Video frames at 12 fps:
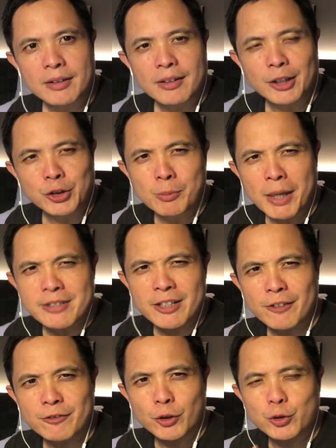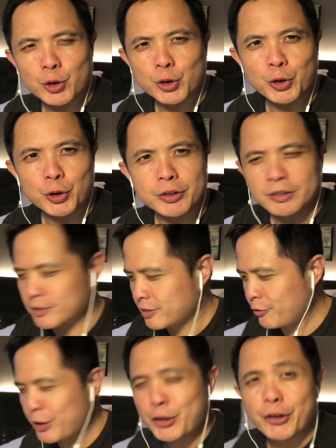I told myself not to show
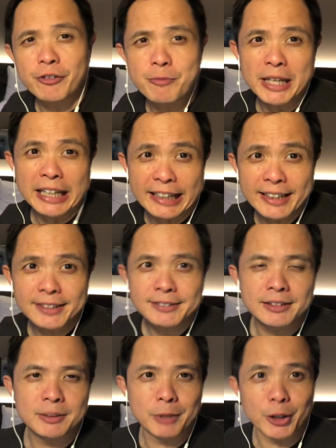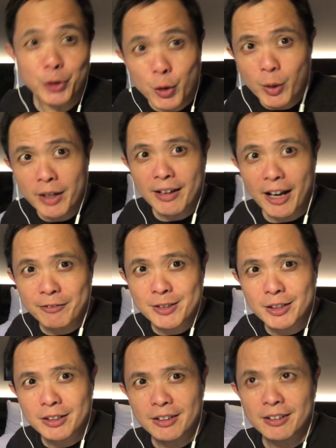video of me eating, but you know what?
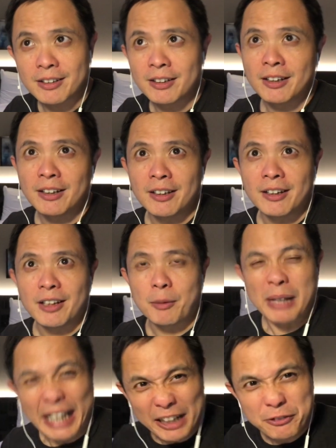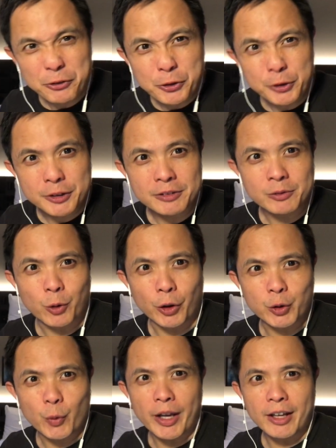After plain food on
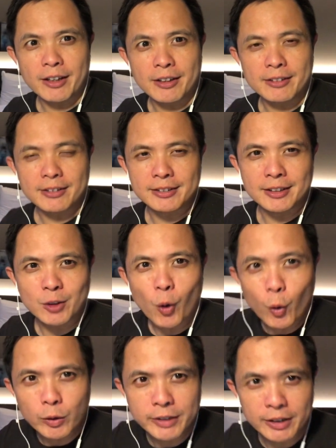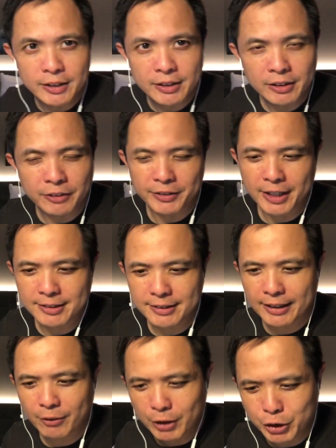the way here and then the whole day of
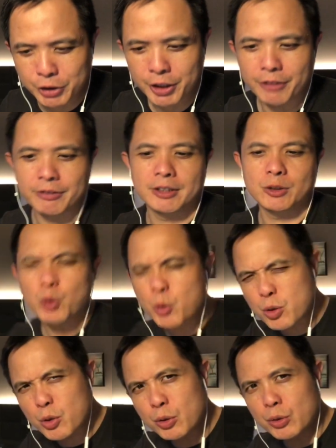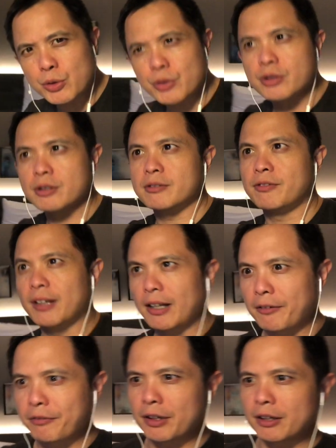yesterday vegetarian couscous
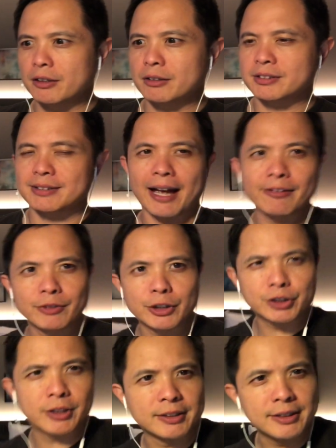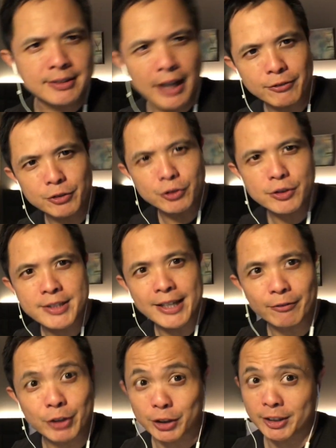falafel sandwich and this afternoon
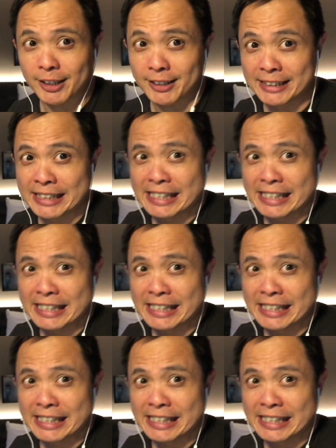sandwich again